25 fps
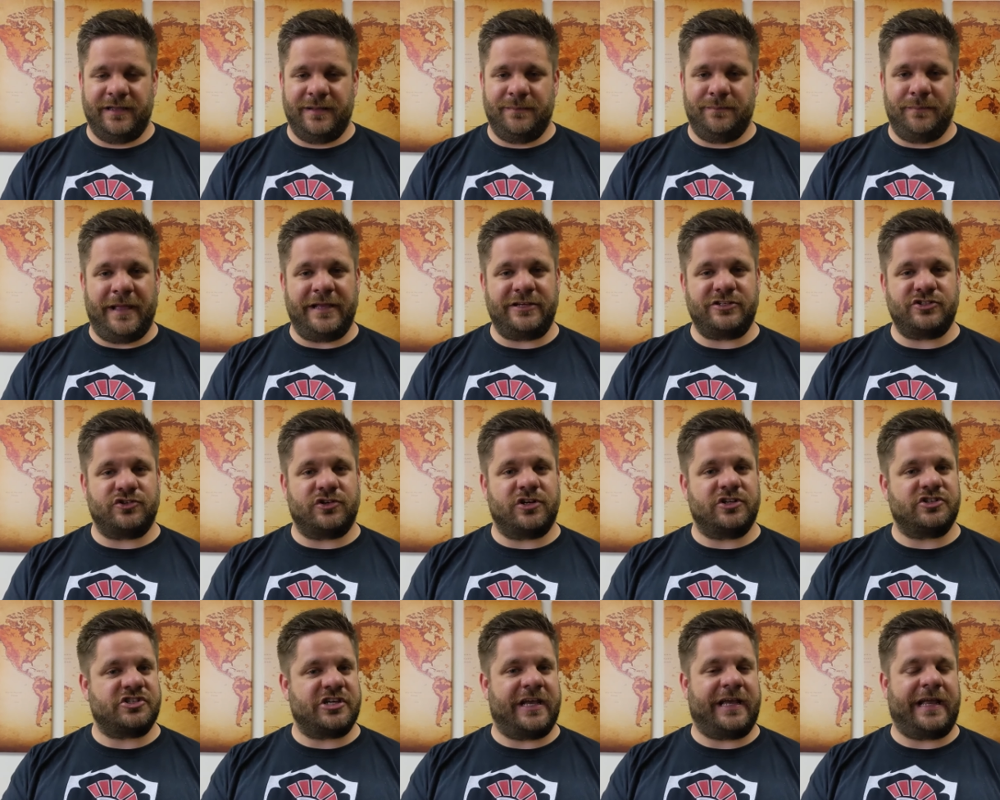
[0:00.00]
Make sure
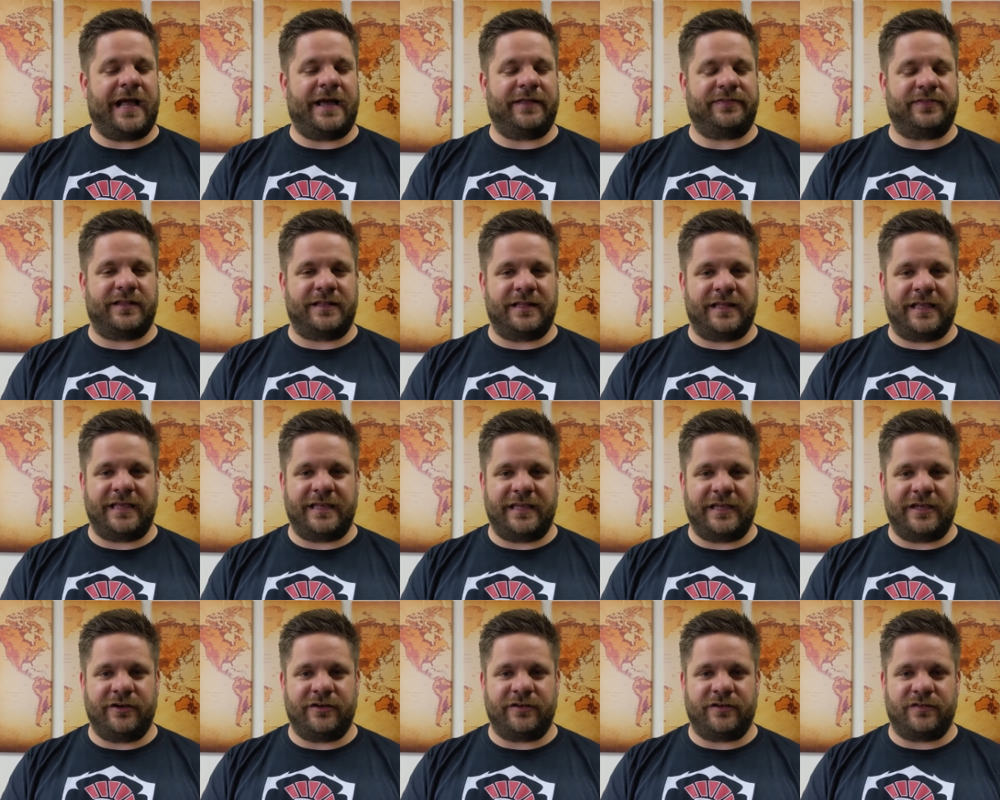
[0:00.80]
to check out the
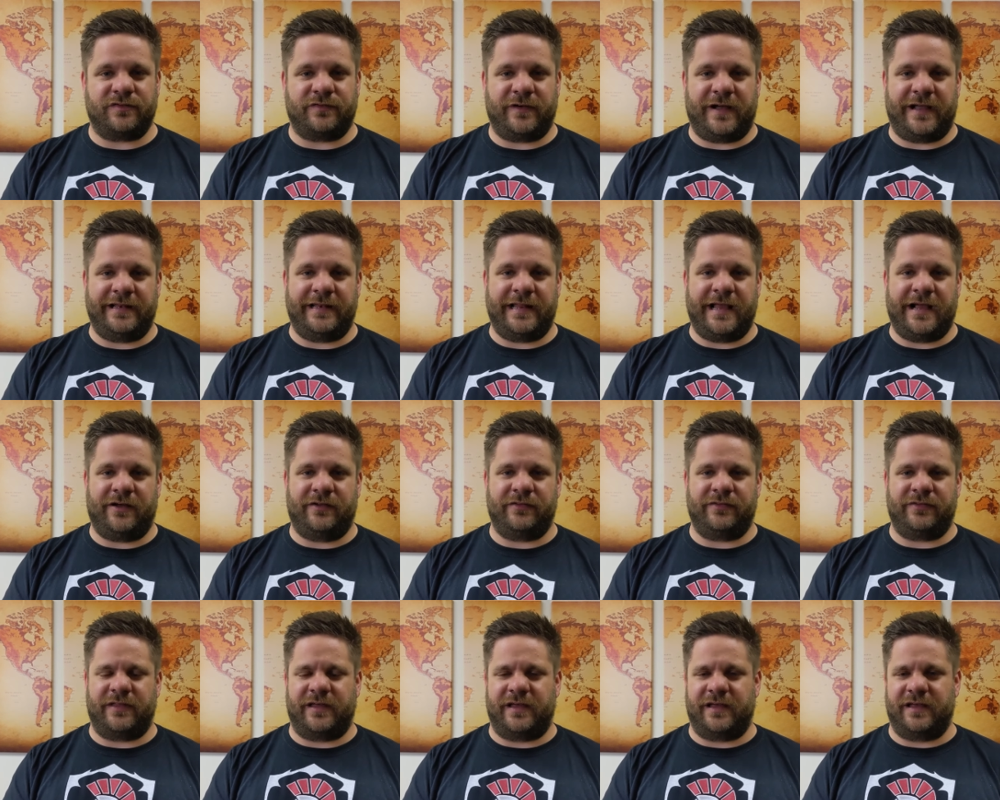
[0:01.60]
link here to find
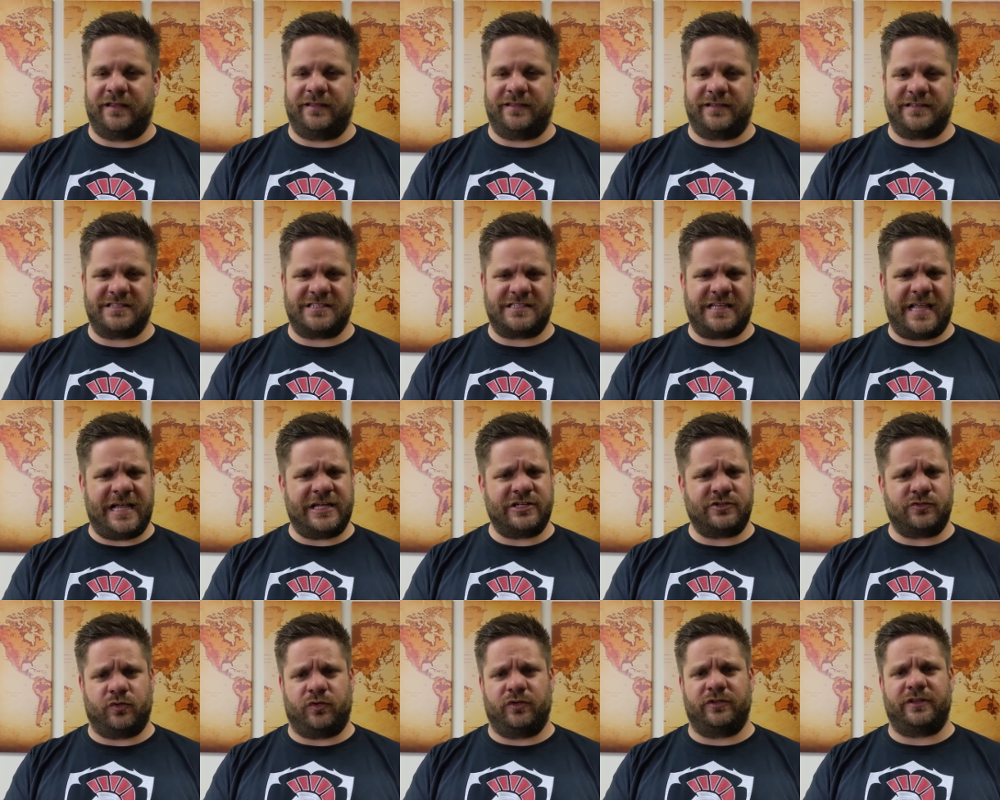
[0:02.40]
out the
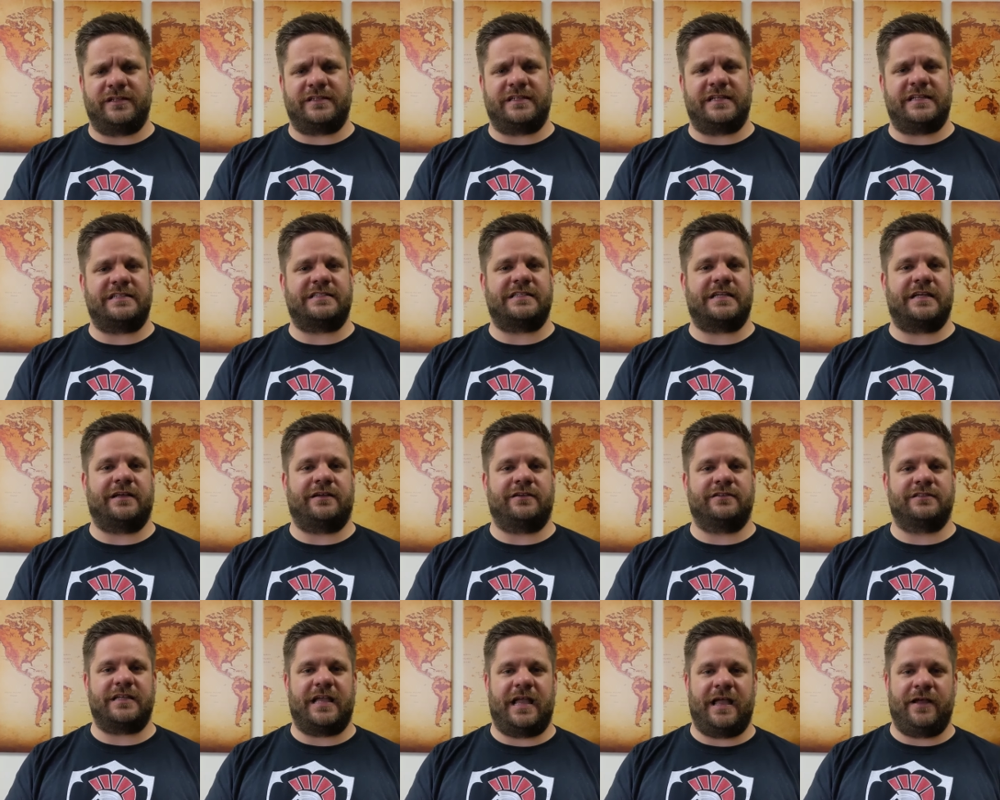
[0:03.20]
schedule, the
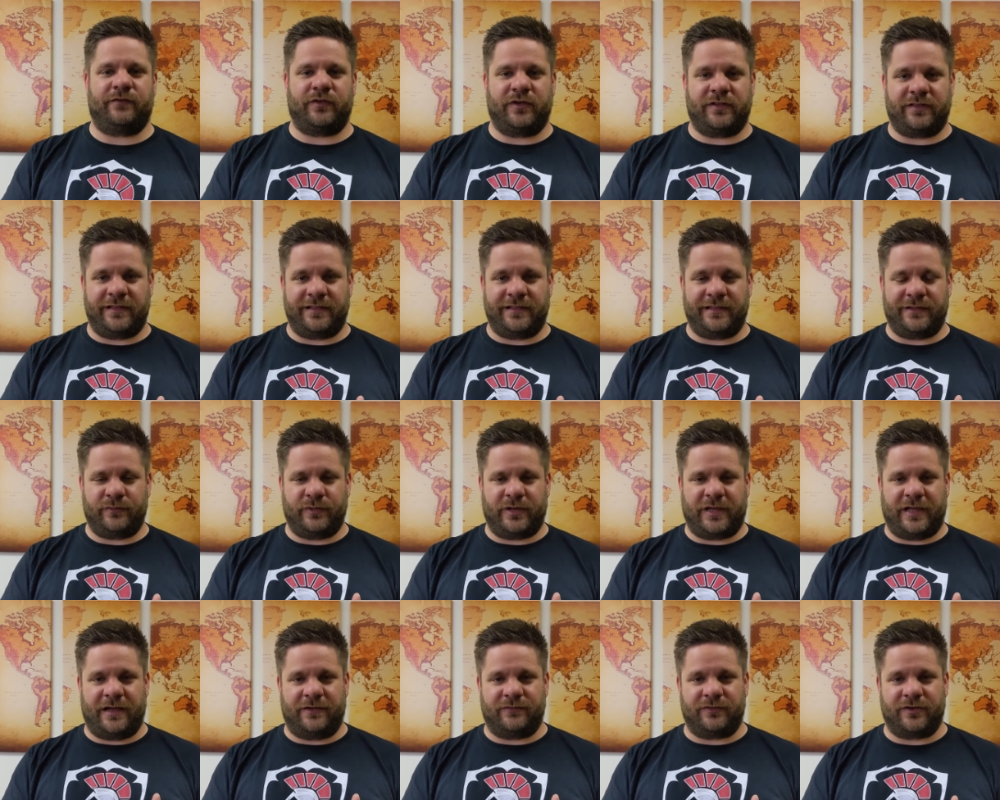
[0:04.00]
details, everything that we
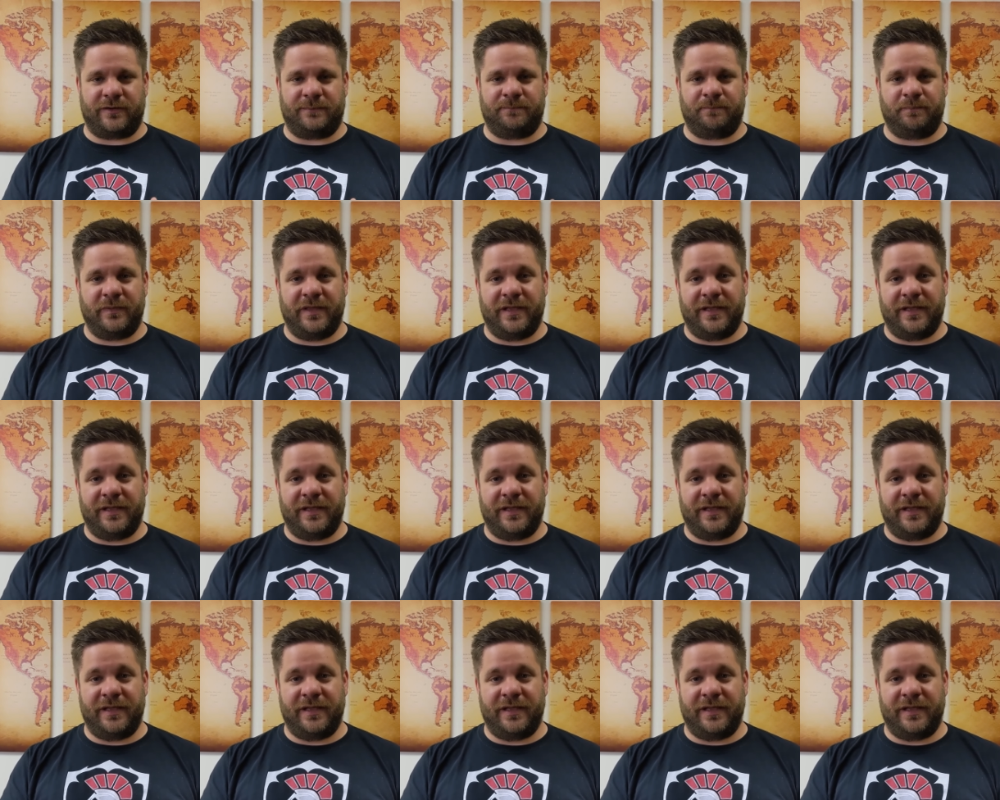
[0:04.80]
cover.